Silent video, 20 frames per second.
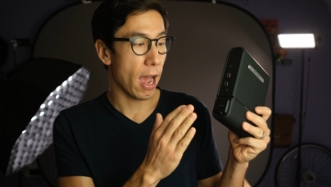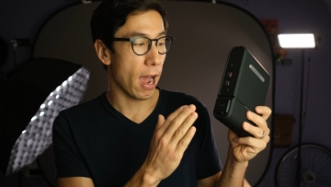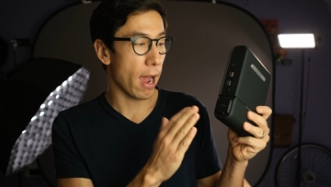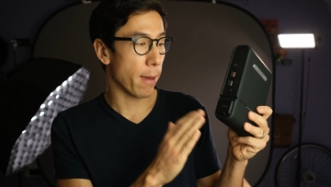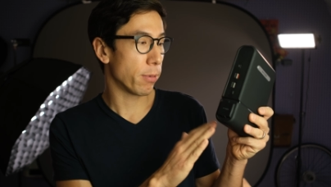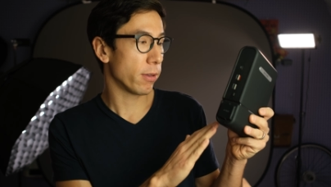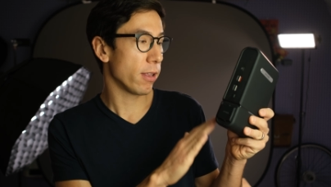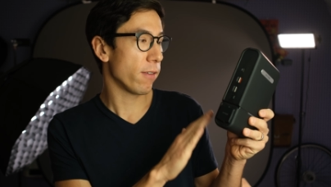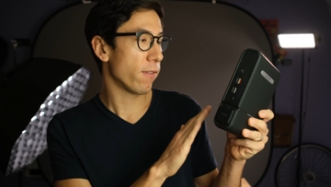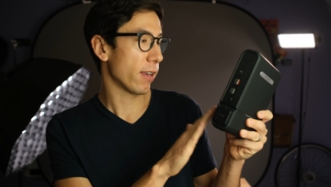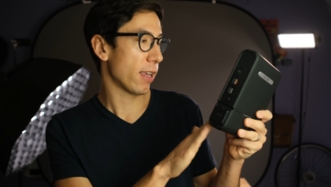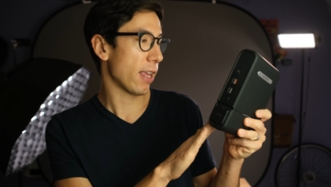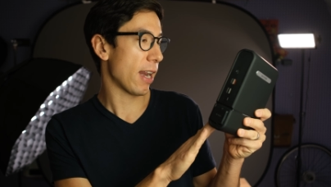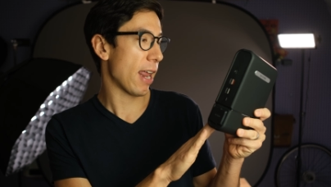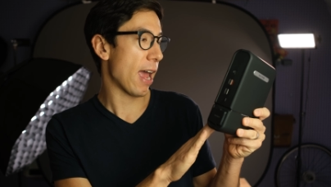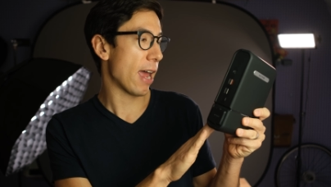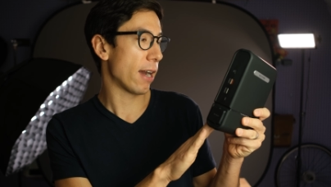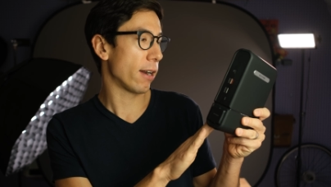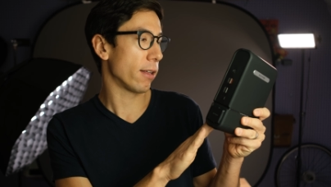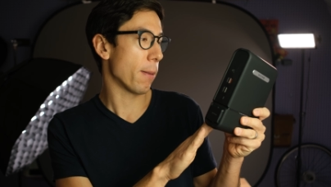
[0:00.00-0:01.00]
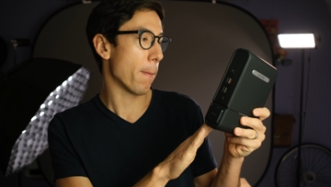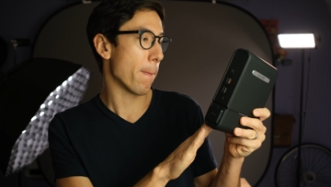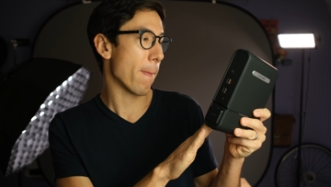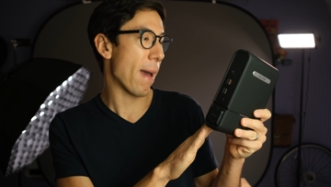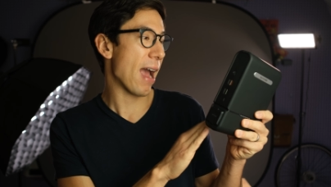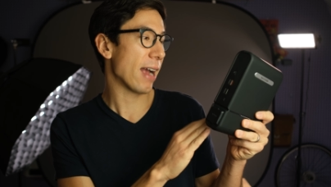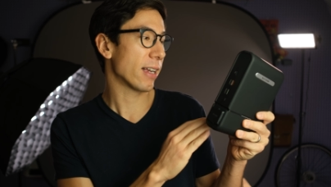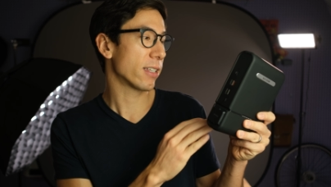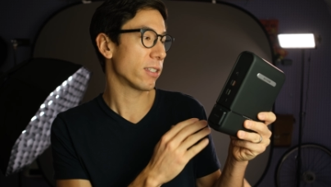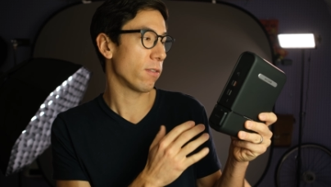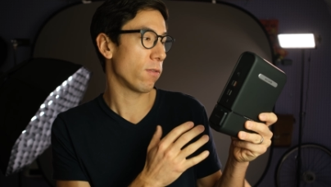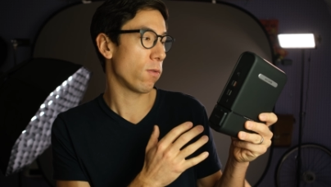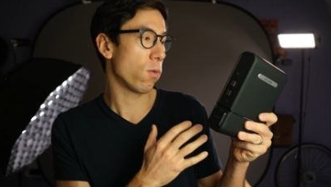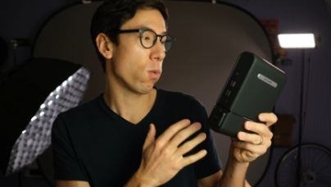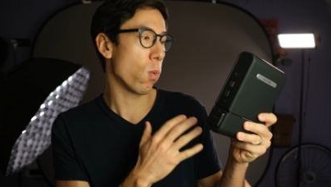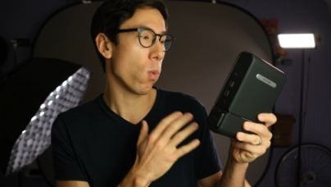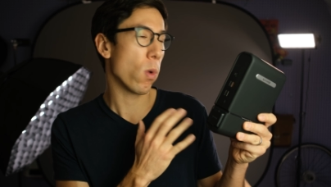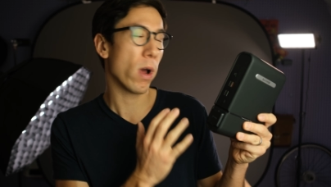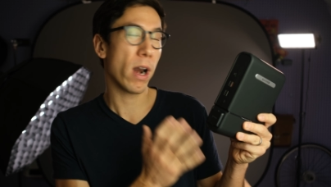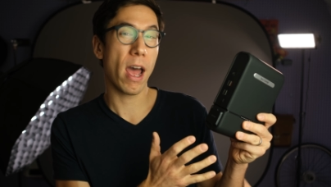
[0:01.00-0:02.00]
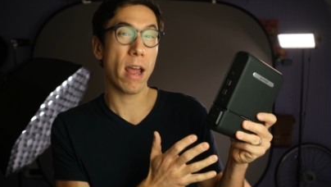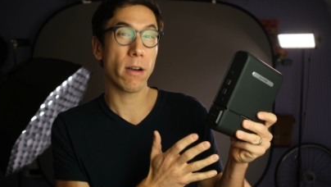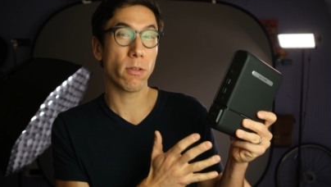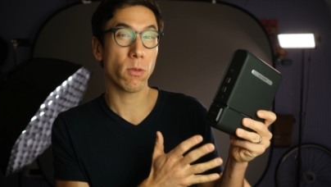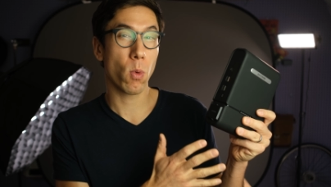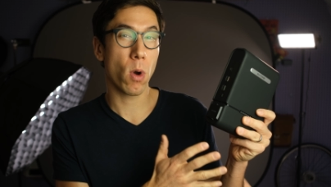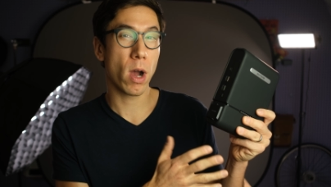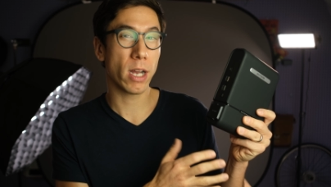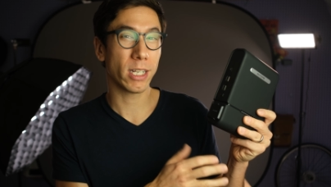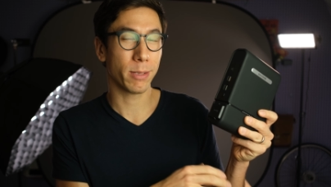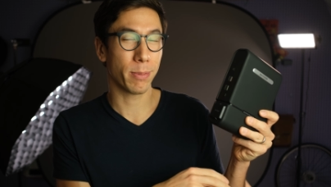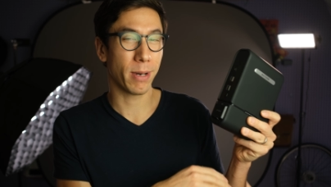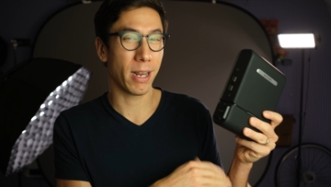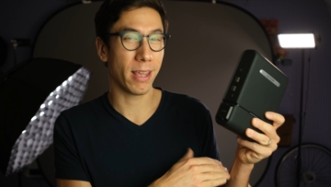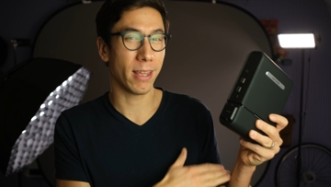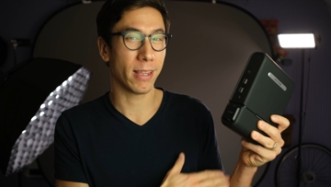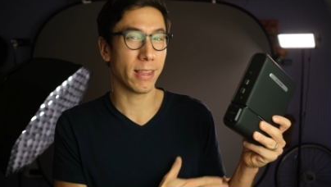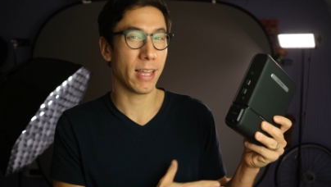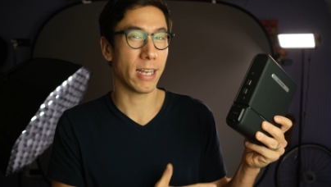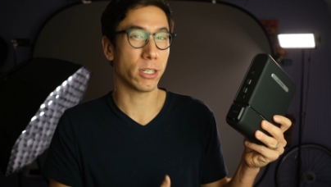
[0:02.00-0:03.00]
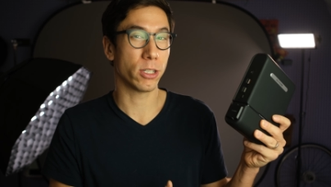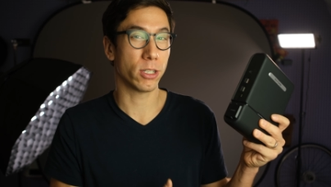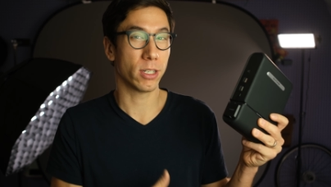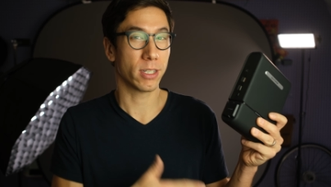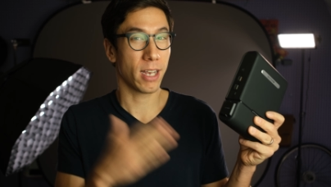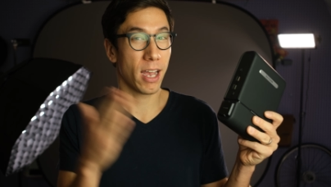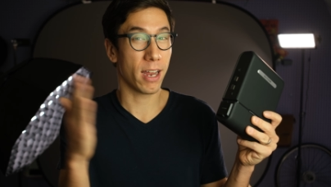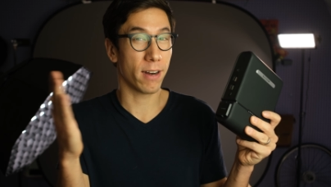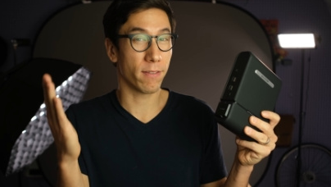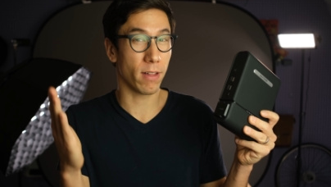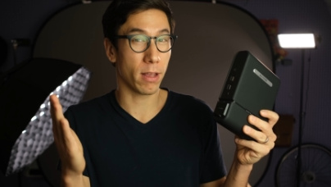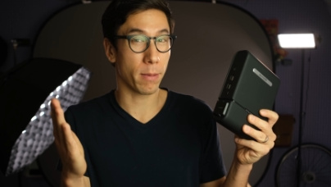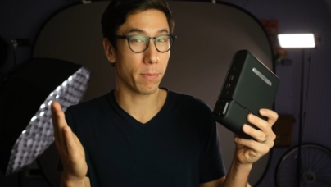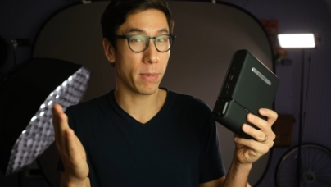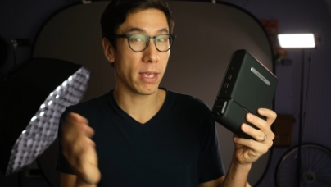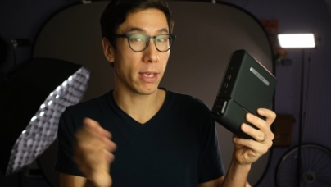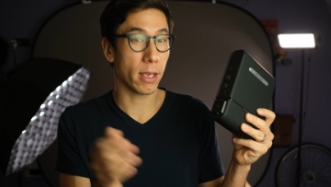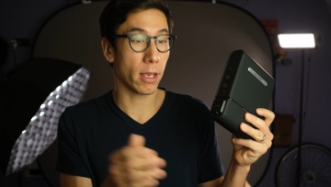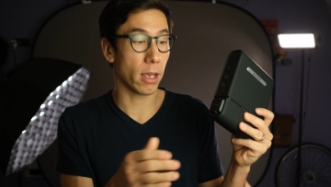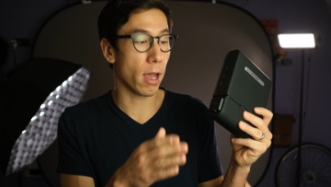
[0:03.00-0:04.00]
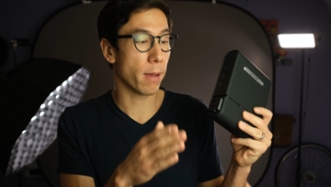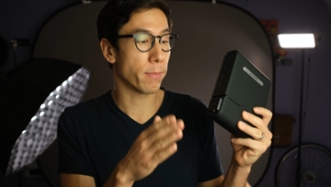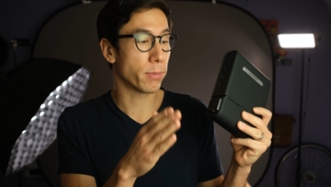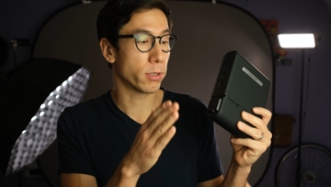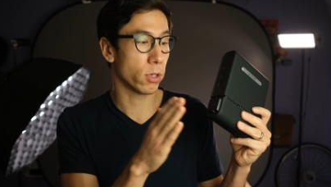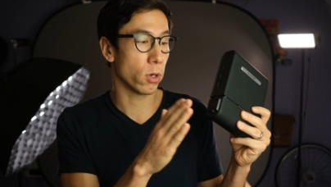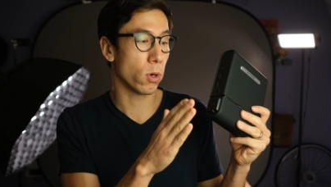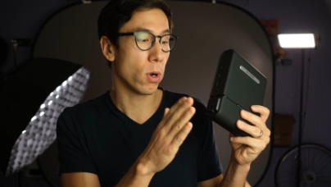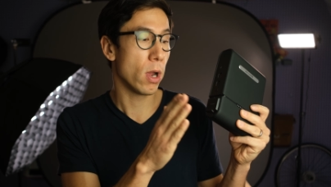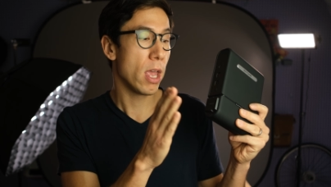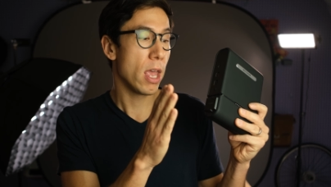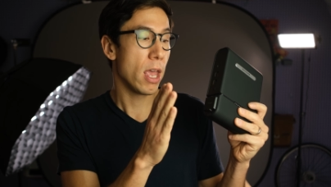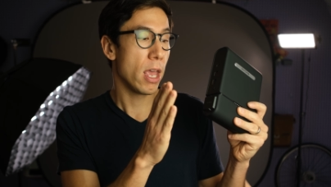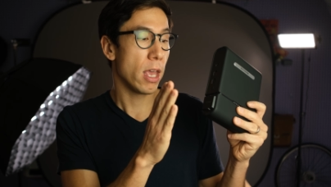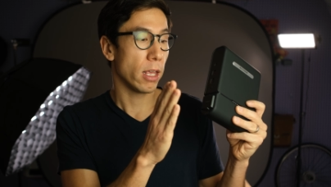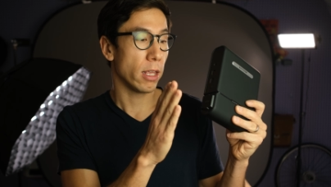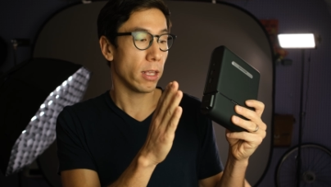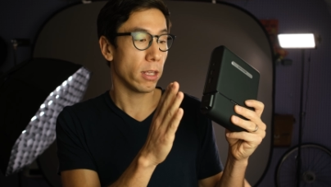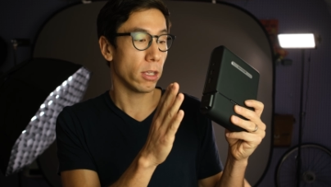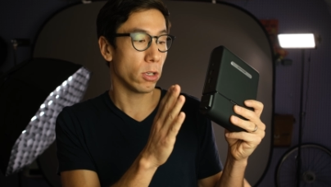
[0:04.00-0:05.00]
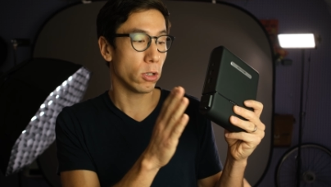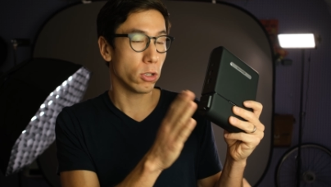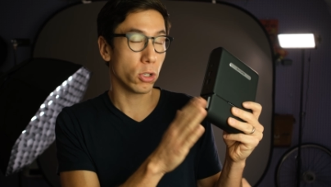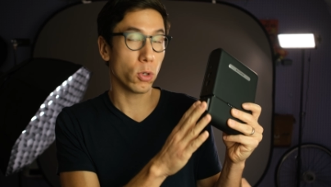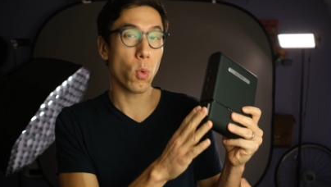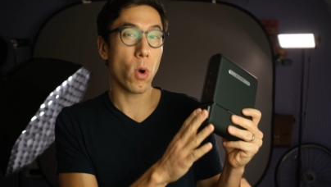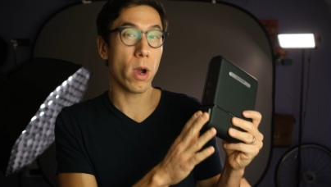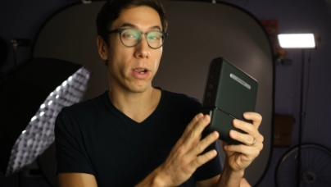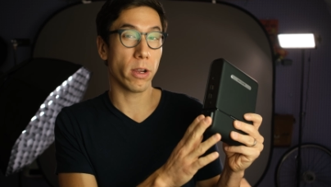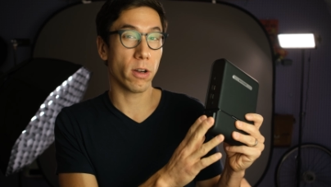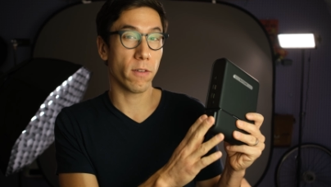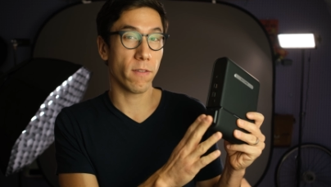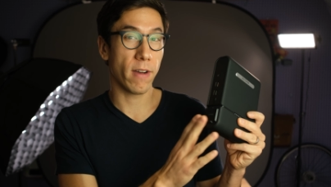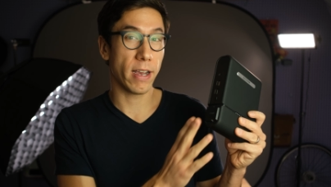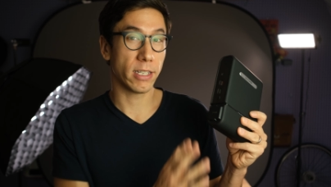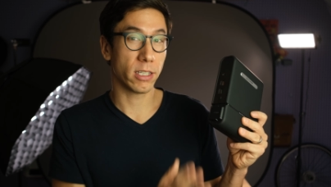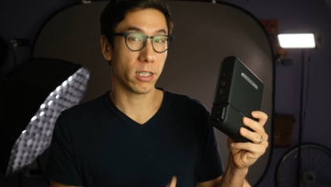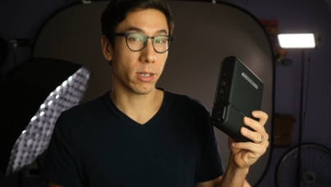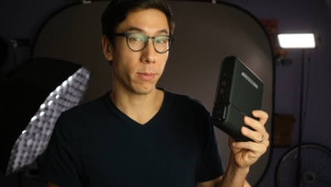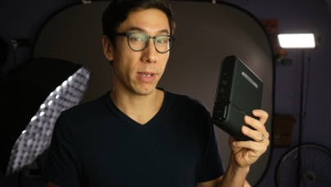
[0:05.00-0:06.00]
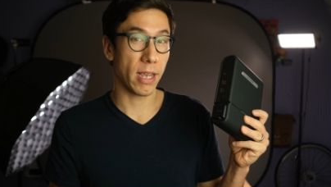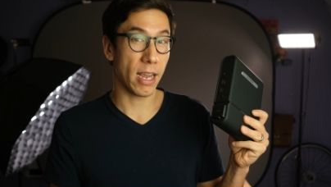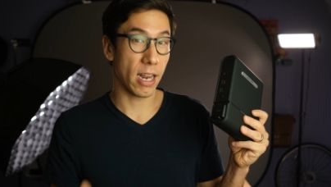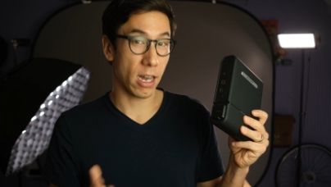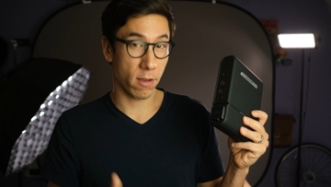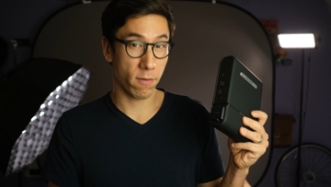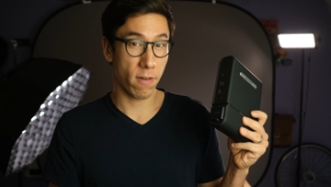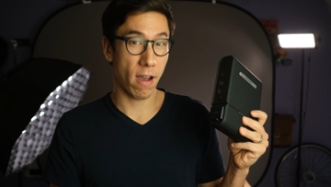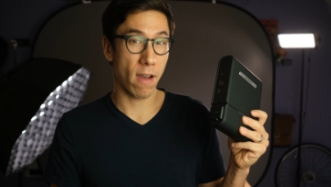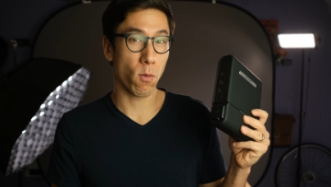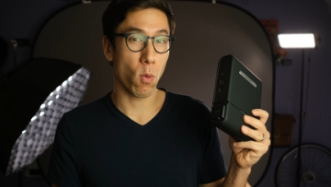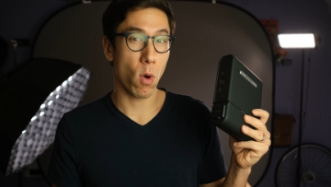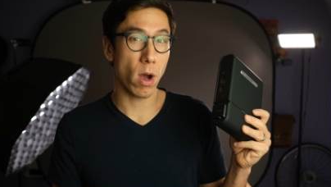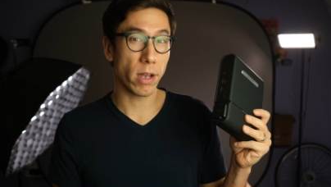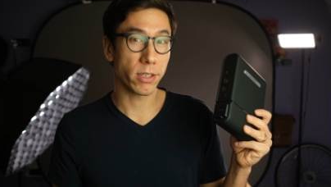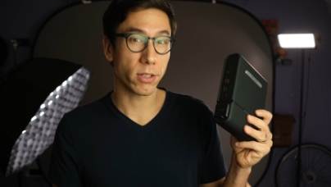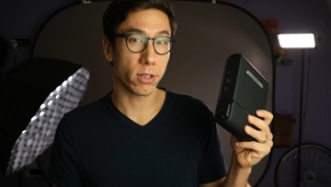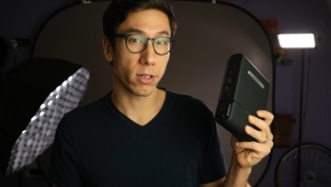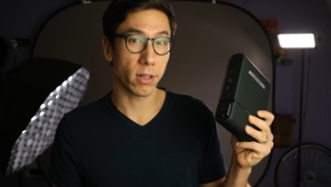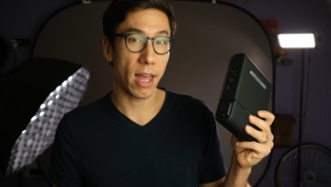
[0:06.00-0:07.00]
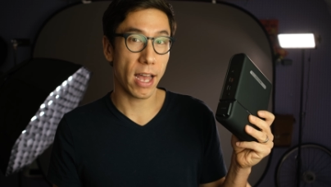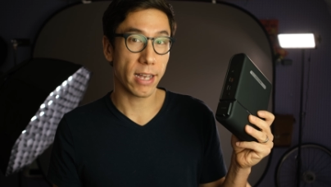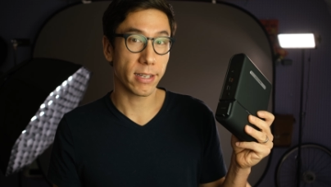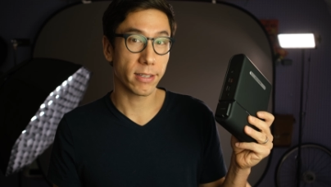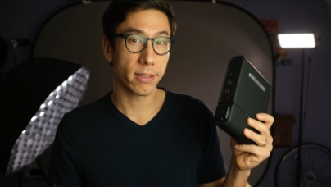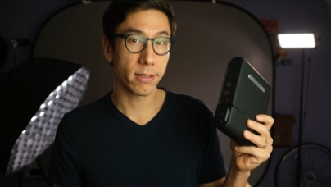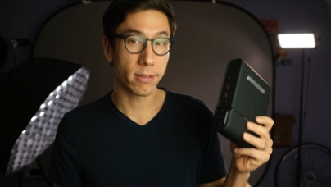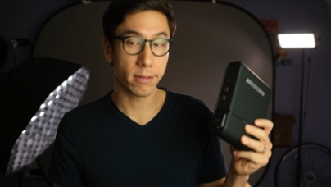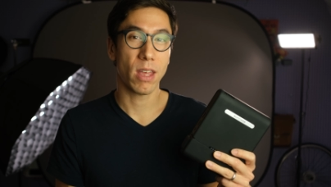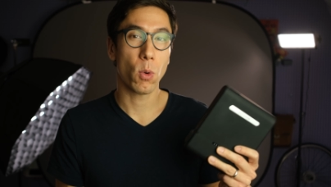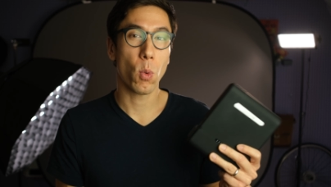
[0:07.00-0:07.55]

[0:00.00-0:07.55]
I believe it can handle a max of 100 watts, but I think that's just kind of like peaking up. So you do want your device to be 85 watts or less.